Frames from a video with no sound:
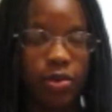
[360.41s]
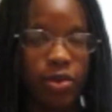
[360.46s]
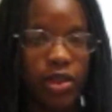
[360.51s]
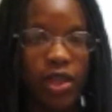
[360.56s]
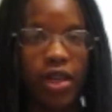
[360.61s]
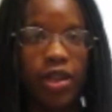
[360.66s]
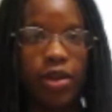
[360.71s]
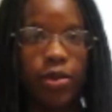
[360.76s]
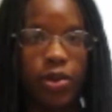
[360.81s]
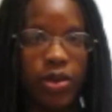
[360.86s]
It was
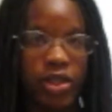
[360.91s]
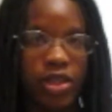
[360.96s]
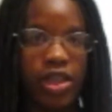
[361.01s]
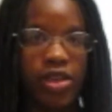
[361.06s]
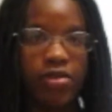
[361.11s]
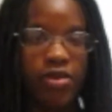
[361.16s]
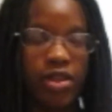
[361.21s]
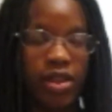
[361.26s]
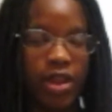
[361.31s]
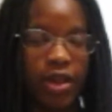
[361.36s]
like it wasn't
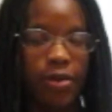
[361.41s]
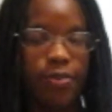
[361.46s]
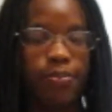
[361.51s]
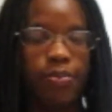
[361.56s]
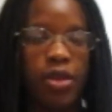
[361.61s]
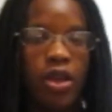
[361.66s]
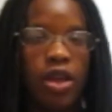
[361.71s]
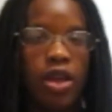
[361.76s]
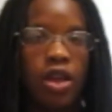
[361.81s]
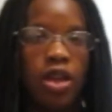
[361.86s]
even there.
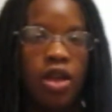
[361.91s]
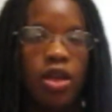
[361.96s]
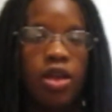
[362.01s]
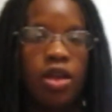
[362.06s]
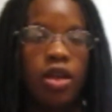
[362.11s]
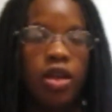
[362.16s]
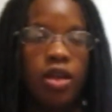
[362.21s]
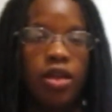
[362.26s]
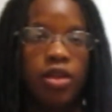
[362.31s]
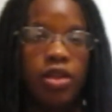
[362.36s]

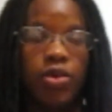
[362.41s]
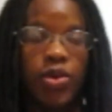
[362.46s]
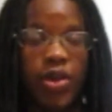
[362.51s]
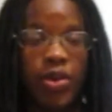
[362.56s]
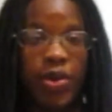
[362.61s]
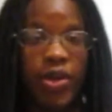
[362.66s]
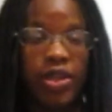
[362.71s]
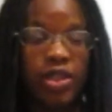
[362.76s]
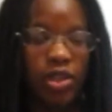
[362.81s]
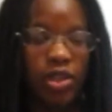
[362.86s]
So anyway,